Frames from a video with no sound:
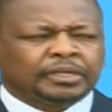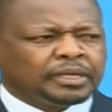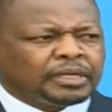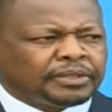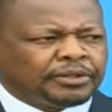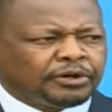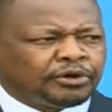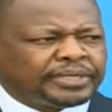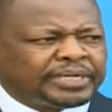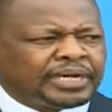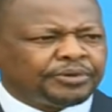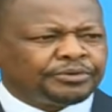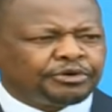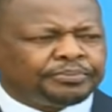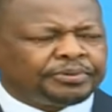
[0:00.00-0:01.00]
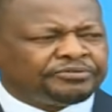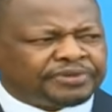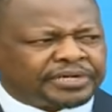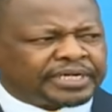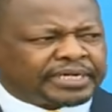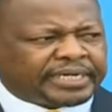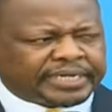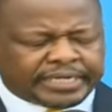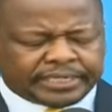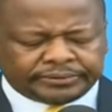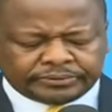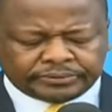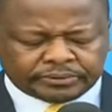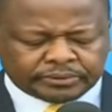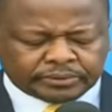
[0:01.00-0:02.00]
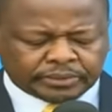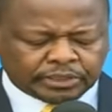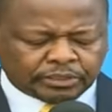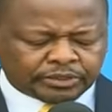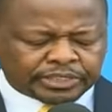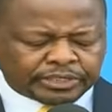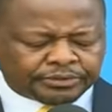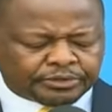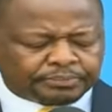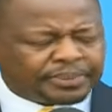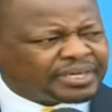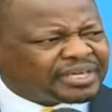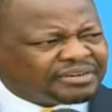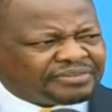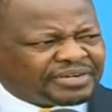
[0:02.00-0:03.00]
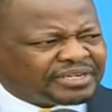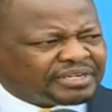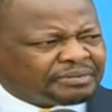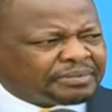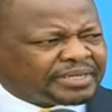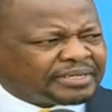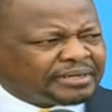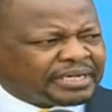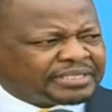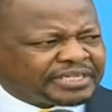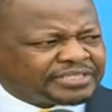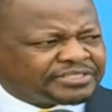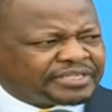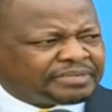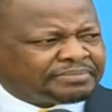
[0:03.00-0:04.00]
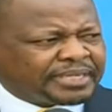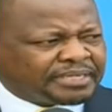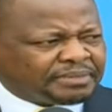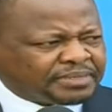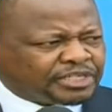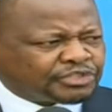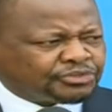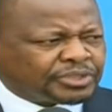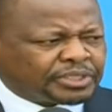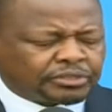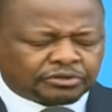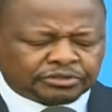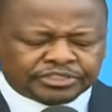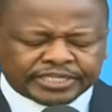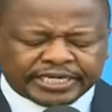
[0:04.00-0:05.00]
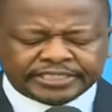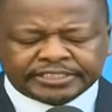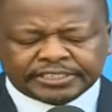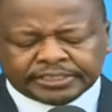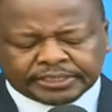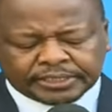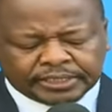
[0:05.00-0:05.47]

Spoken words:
The order will be very clear. The order will be given, by the ministry concerned.